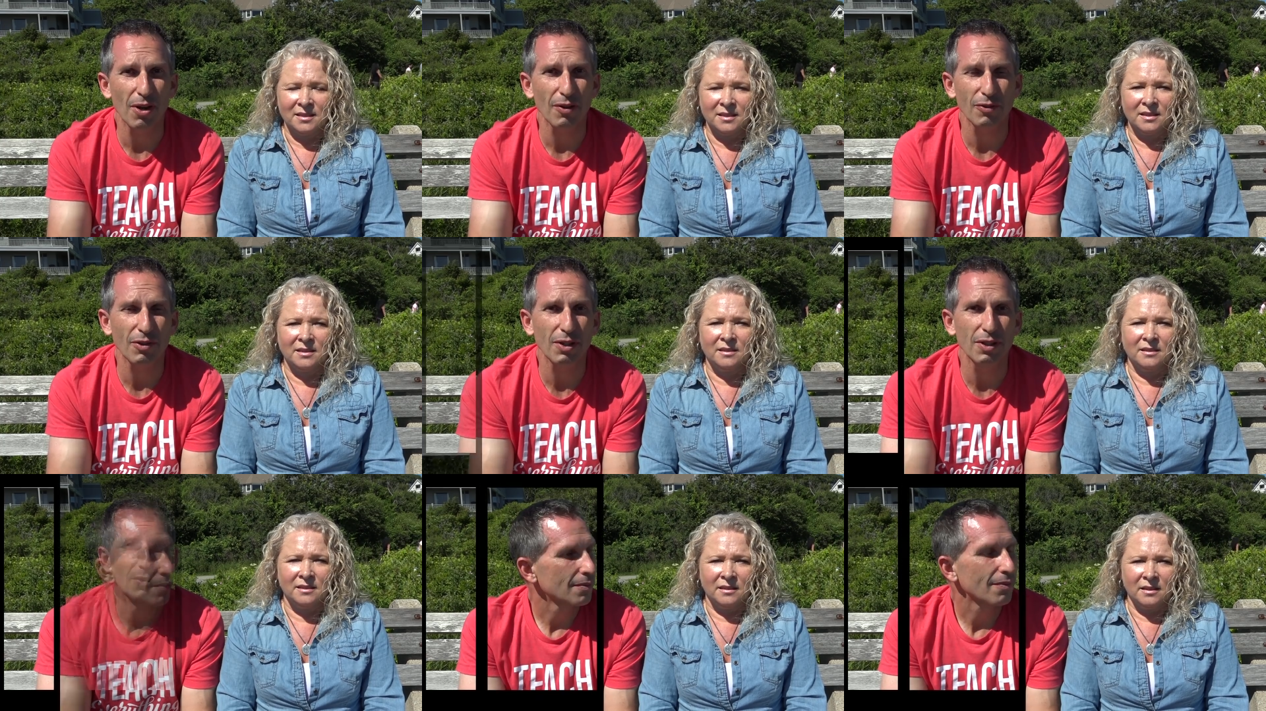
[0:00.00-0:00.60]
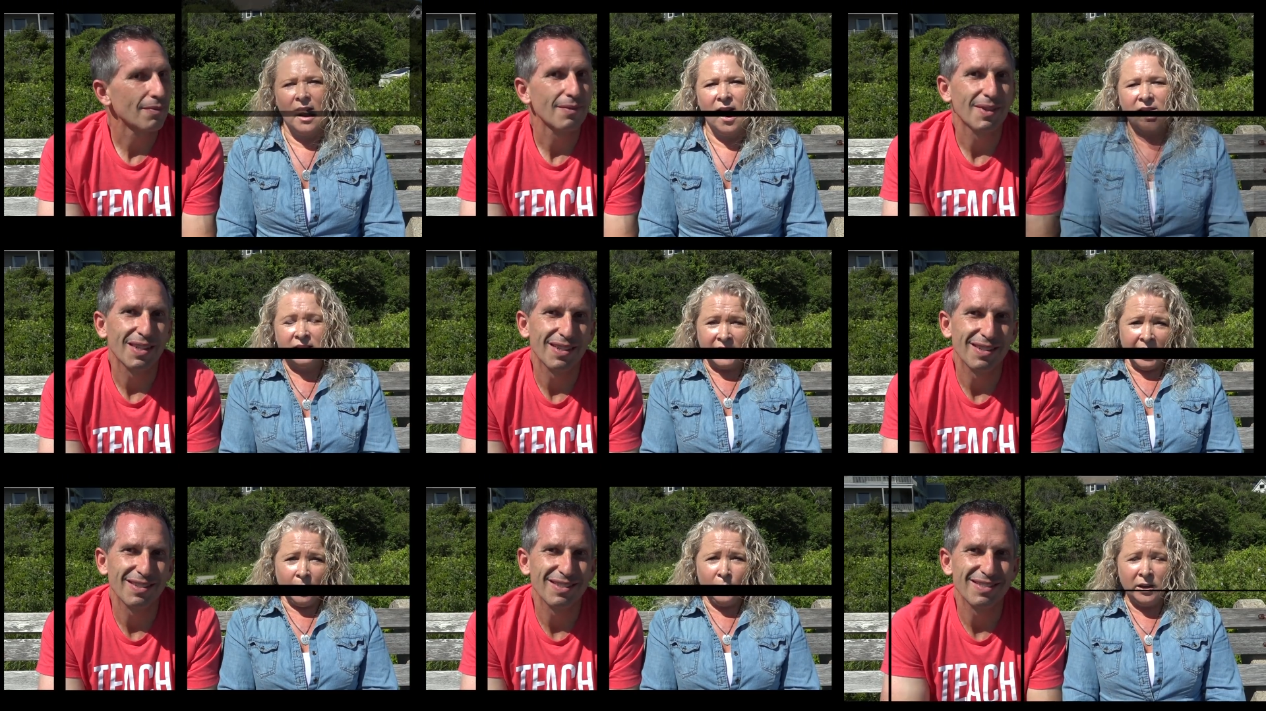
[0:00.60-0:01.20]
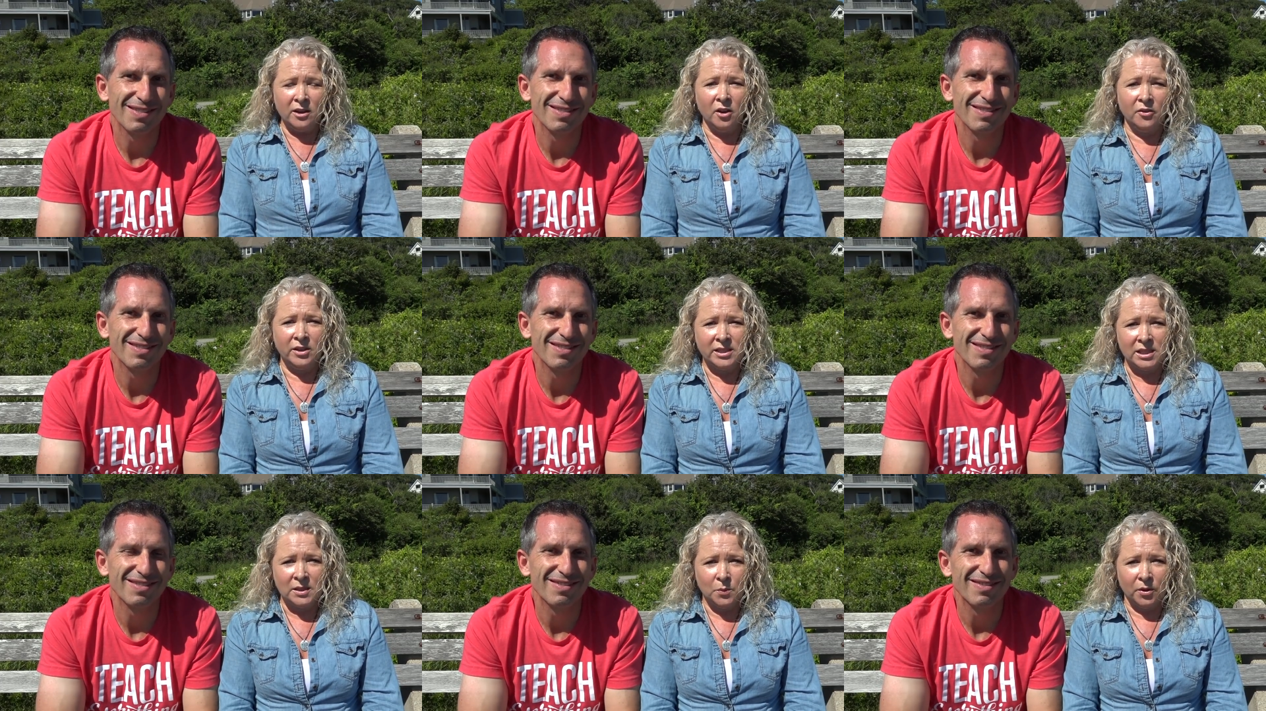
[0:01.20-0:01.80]
Speaker 1: off grid.
Speaker 2: So now we know
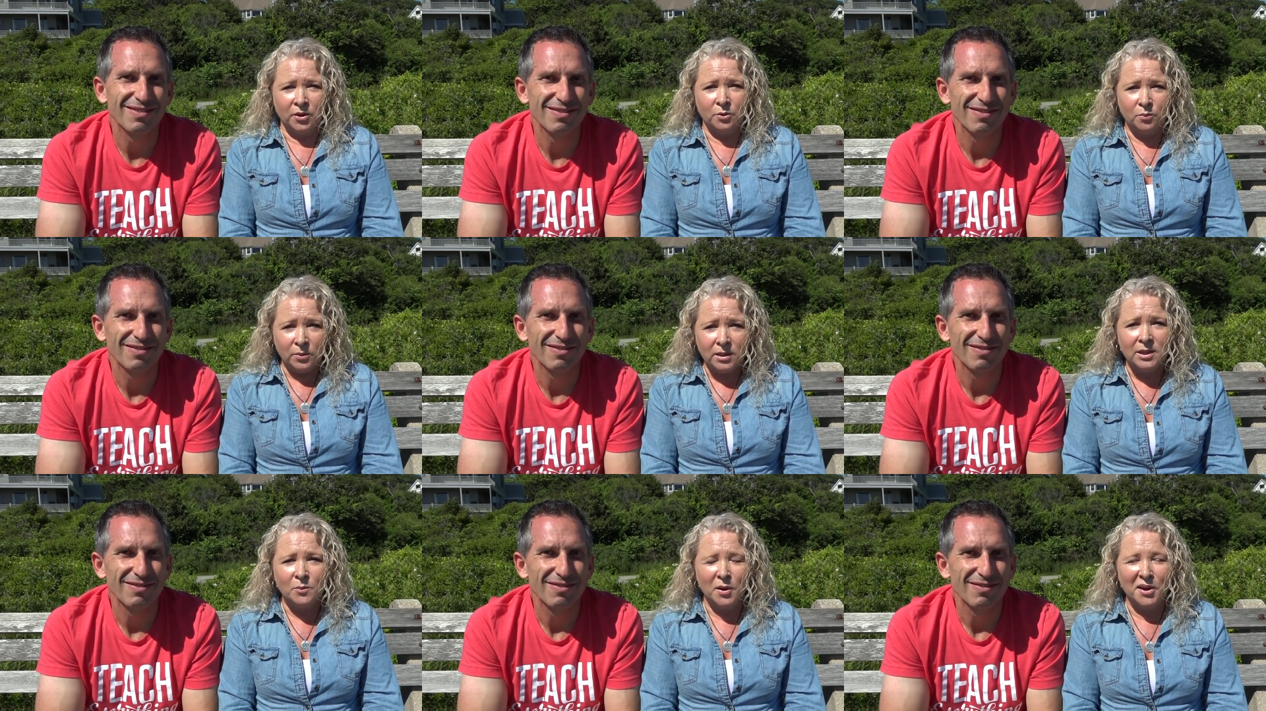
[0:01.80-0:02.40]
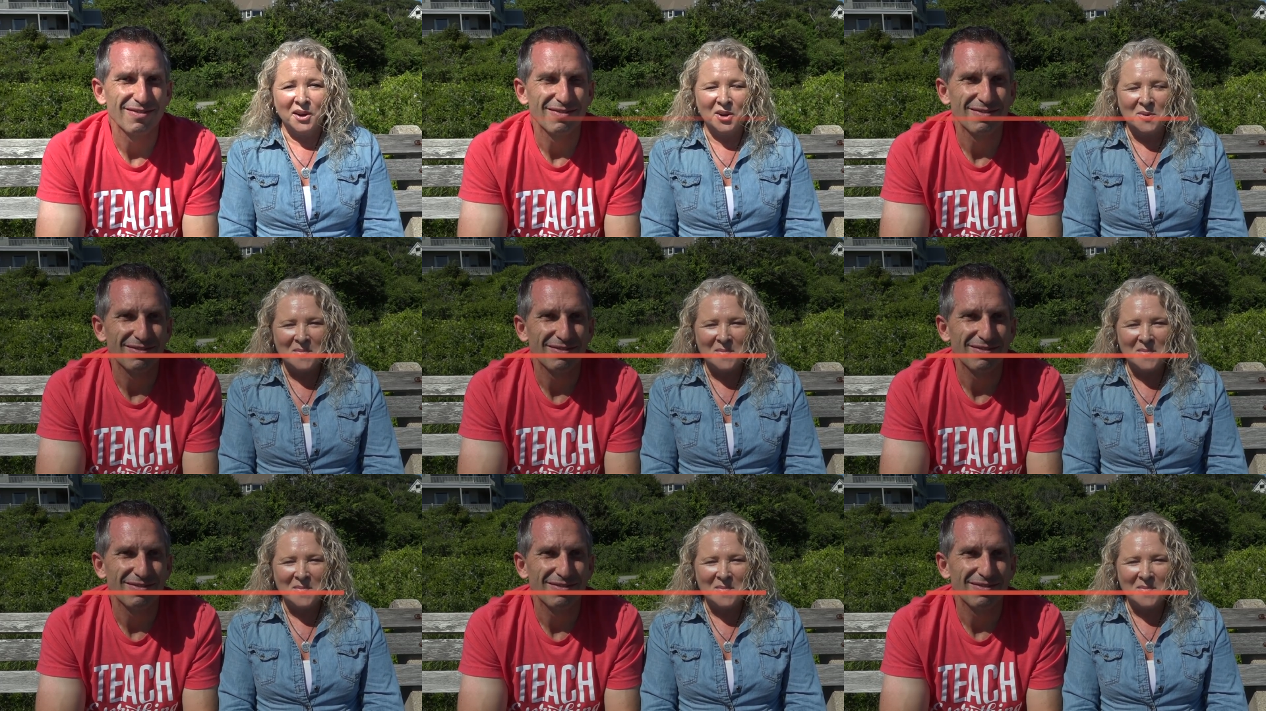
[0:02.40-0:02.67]
this is what you really want to hear